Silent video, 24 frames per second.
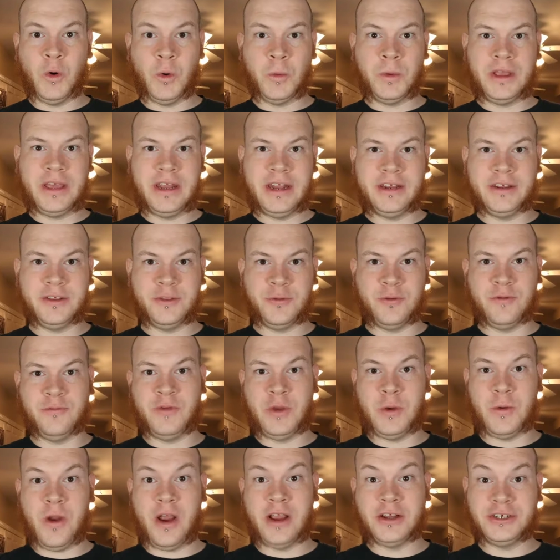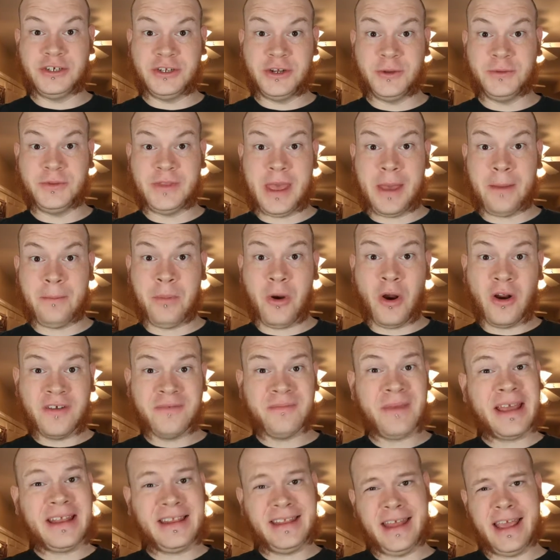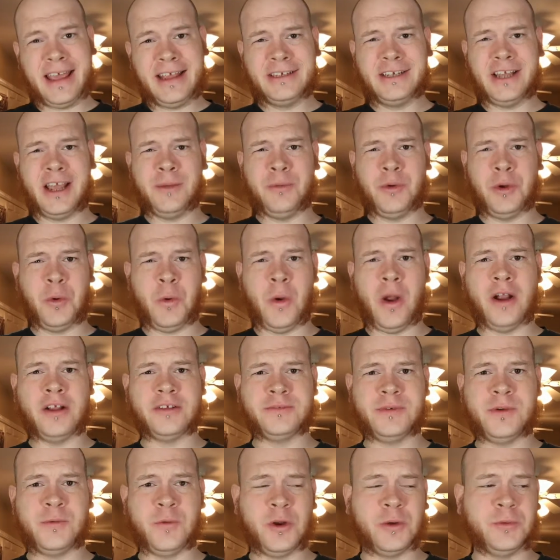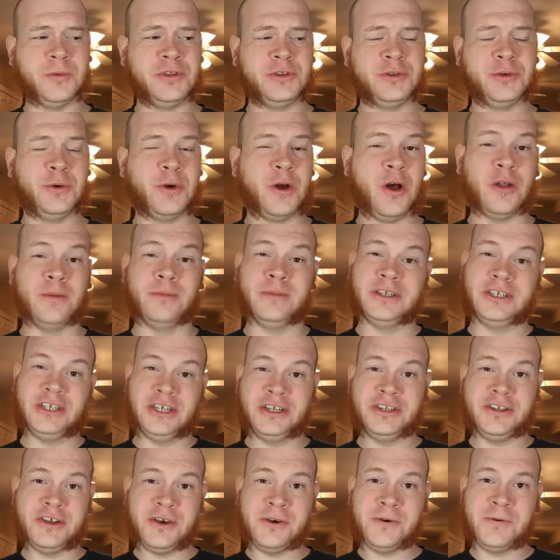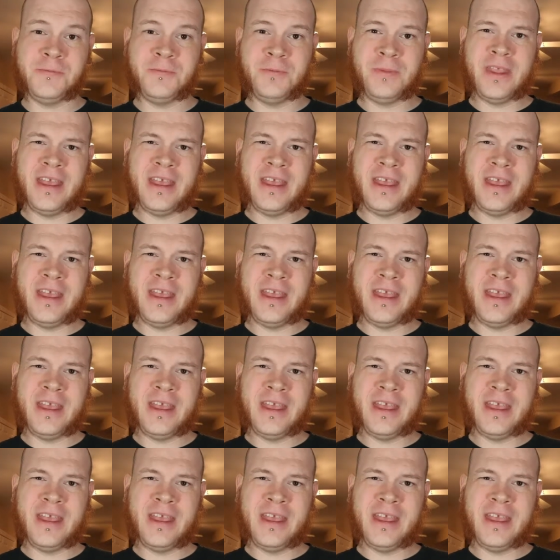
Before we get into the review here, I should note that part of my day job requires me working with a tool called Magento,